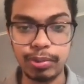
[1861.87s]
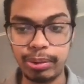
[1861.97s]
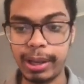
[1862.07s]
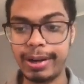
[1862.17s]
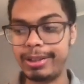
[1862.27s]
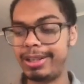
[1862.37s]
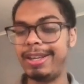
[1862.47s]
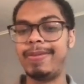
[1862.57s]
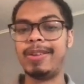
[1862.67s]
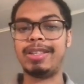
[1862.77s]
players
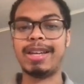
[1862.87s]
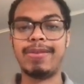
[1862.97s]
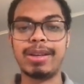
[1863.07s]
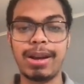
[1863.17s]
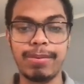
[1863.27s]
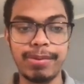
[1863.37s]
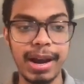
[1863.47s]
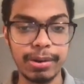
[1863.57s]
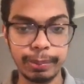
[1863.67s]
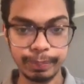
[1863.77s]
in the Stanley Cup final.